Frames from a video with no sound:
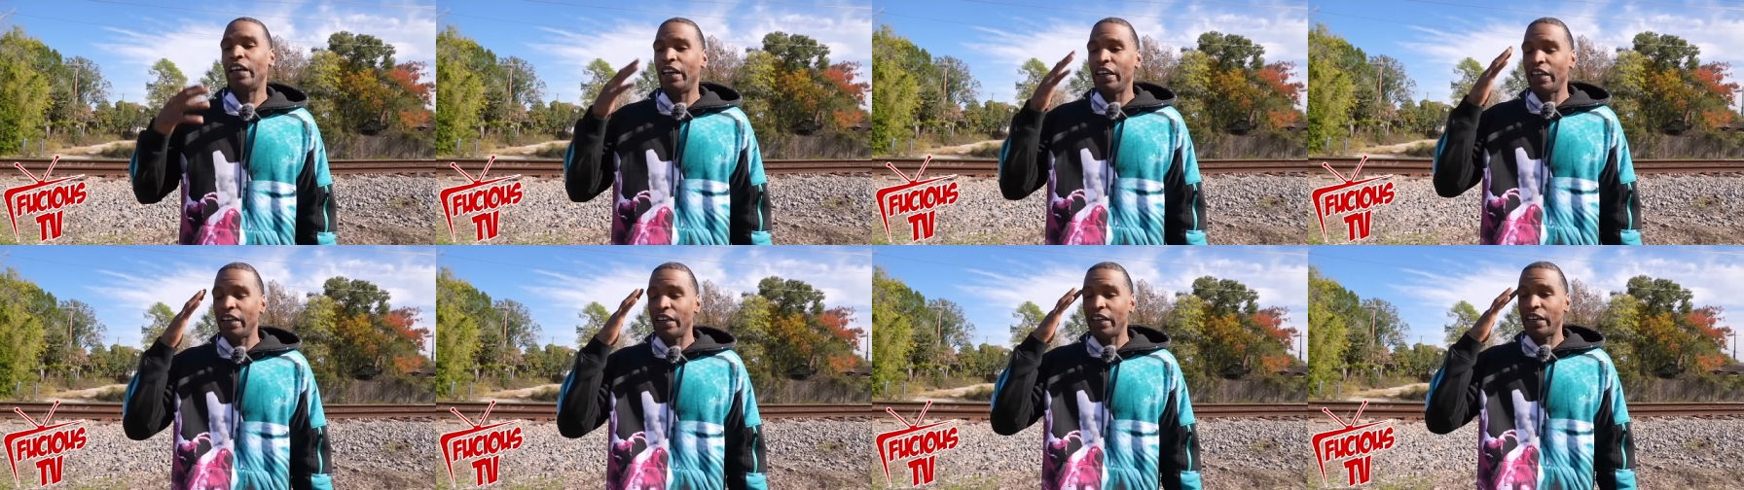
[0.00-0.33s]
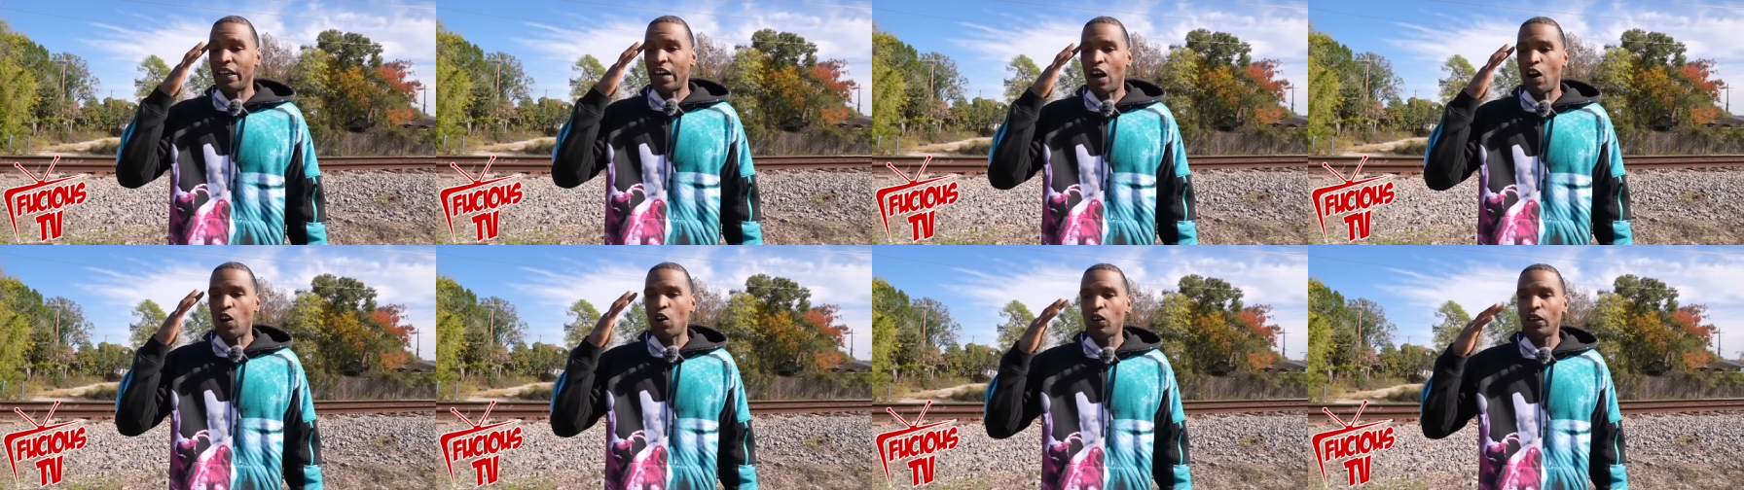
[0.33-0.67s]
it get
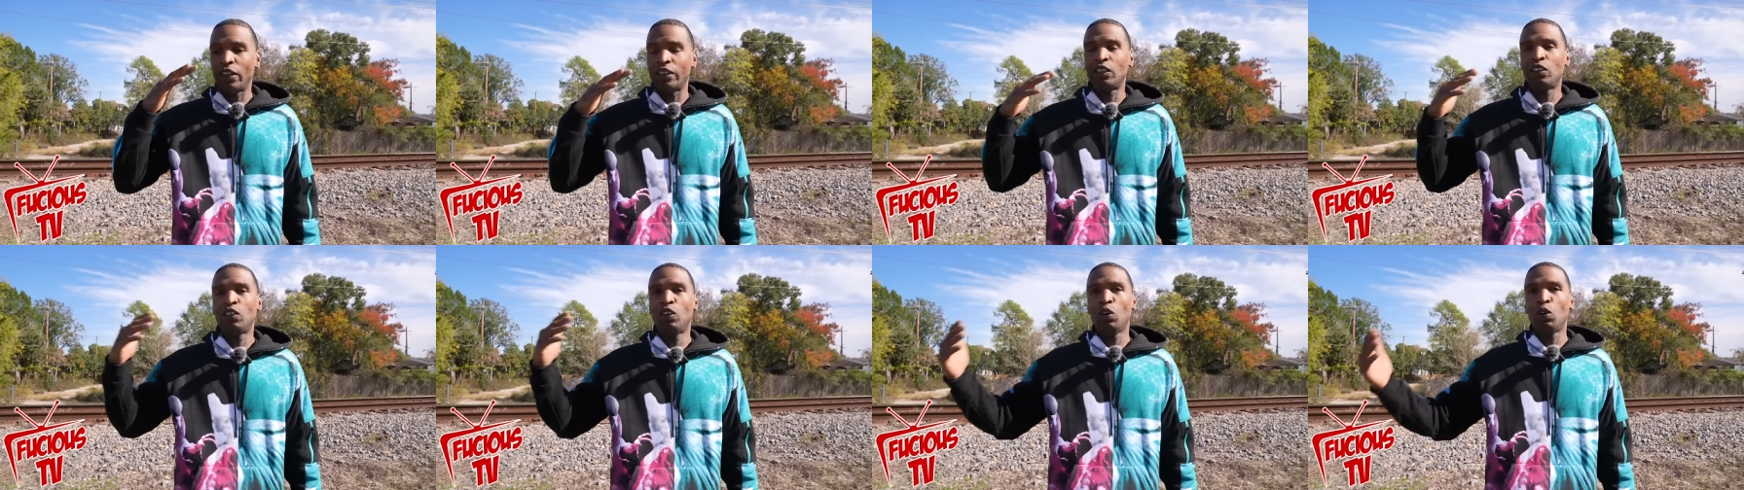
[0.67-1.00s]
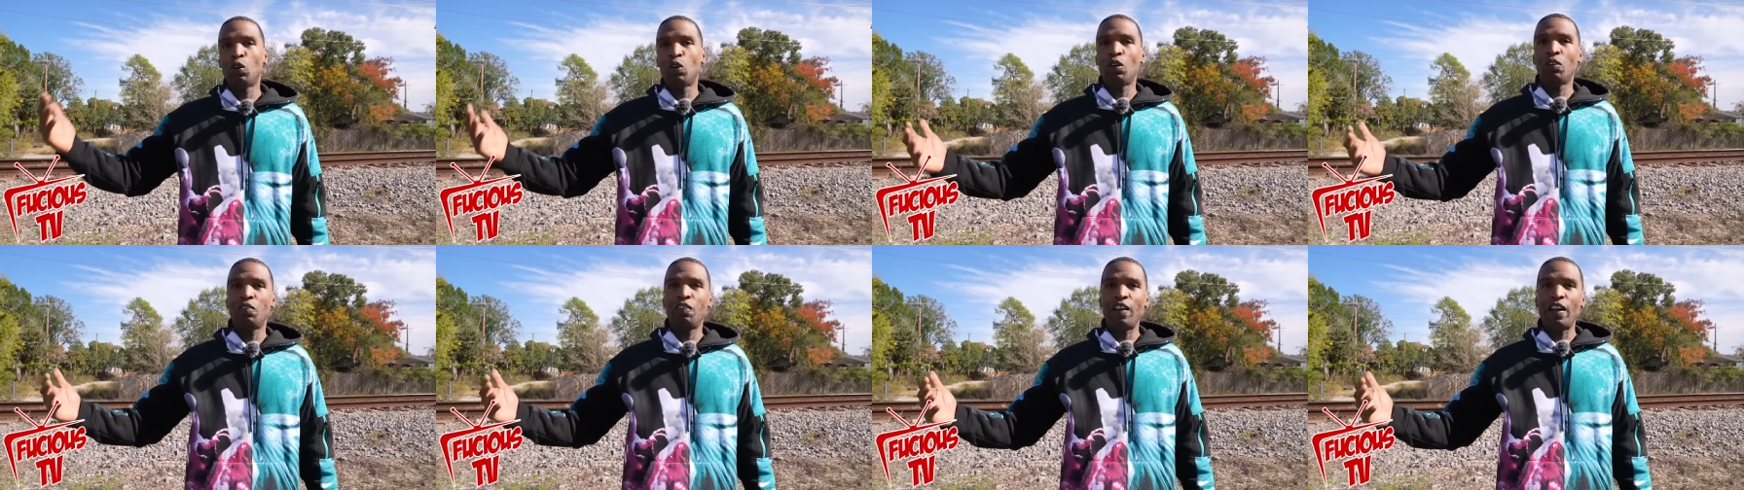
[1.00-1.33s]
called as
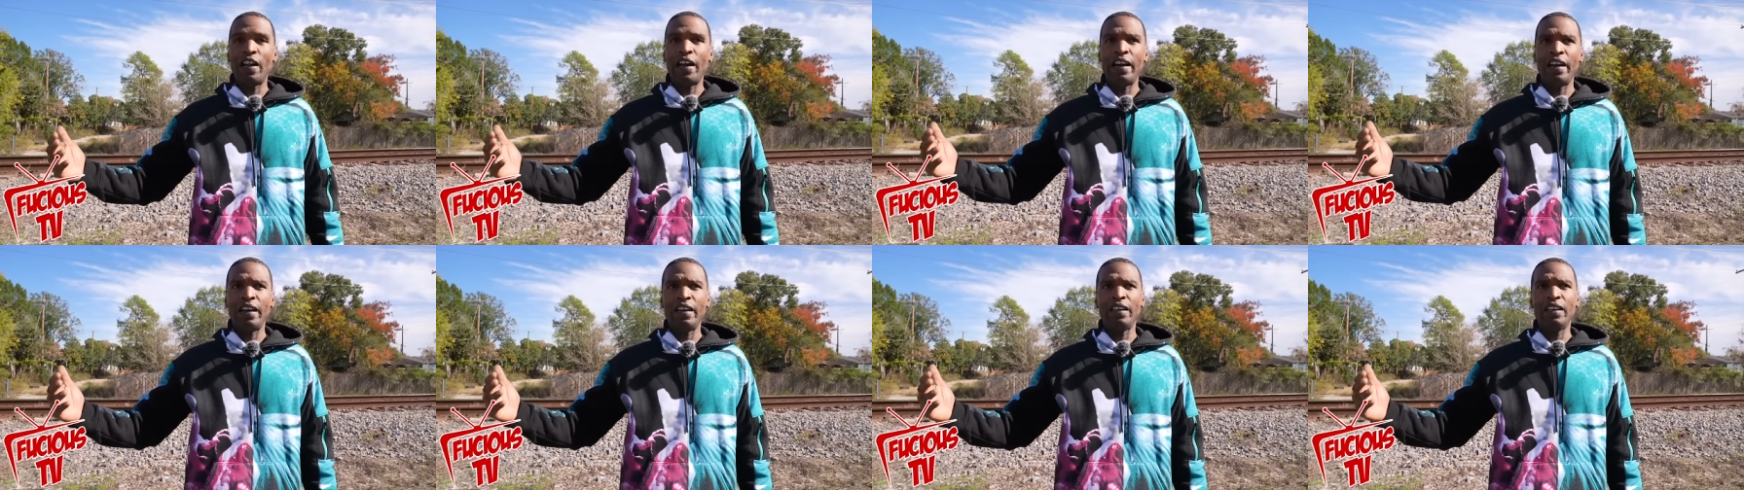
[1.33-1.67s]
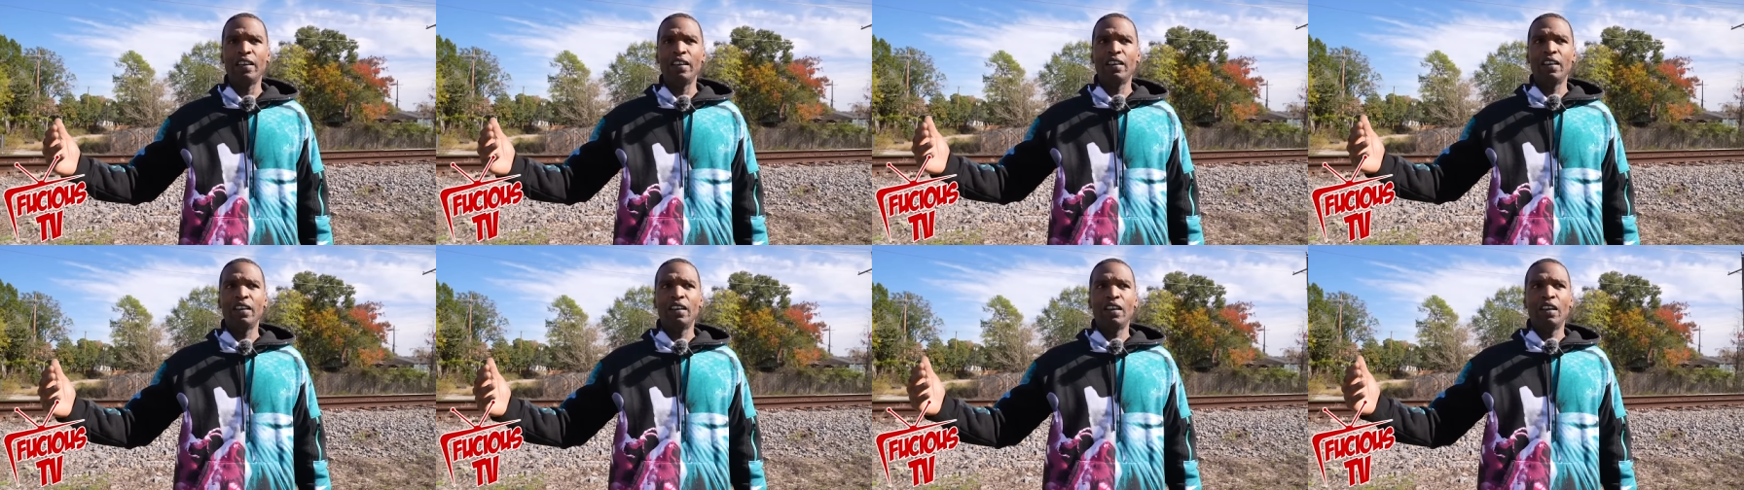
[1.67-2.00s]
glorifying
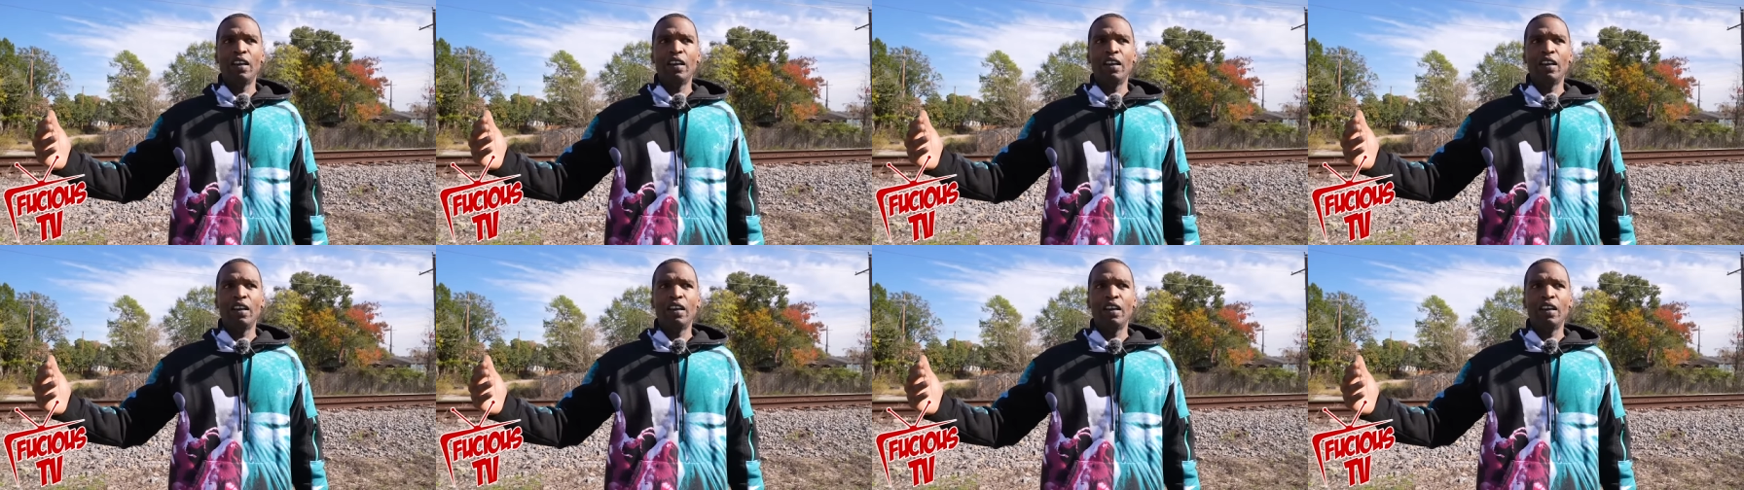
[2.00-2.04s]
it.